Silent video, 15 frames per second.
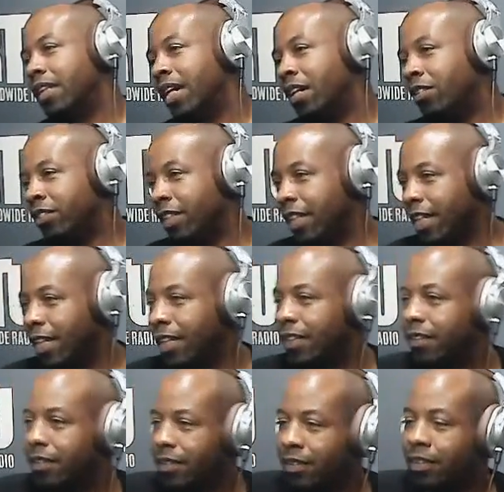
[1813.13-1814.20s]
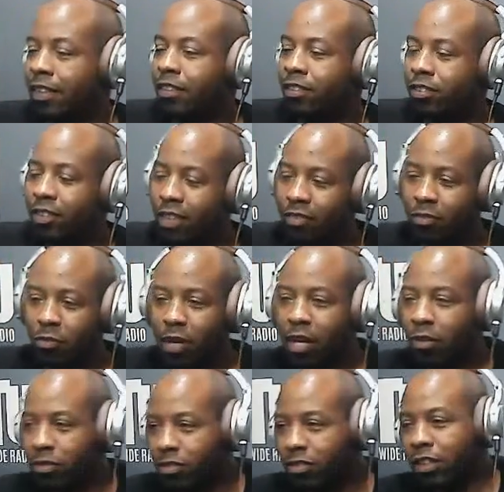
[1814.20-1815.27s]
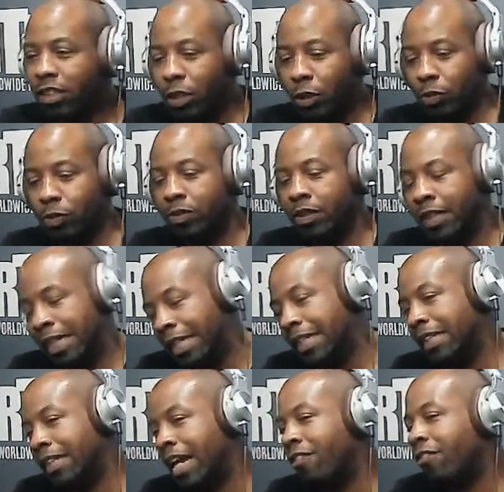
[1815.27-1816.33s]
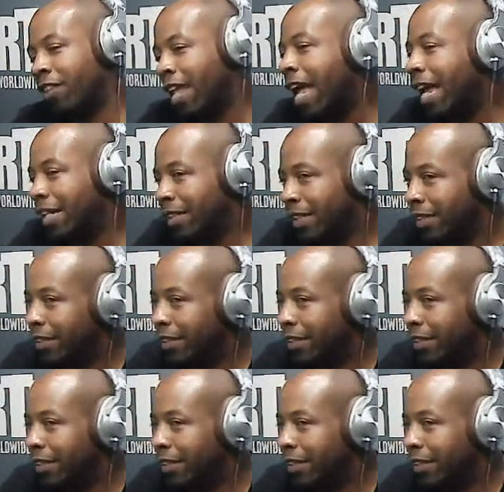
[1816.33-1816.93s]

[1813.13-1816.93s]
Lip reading: I'll say that 6 or 7 round. Then after that,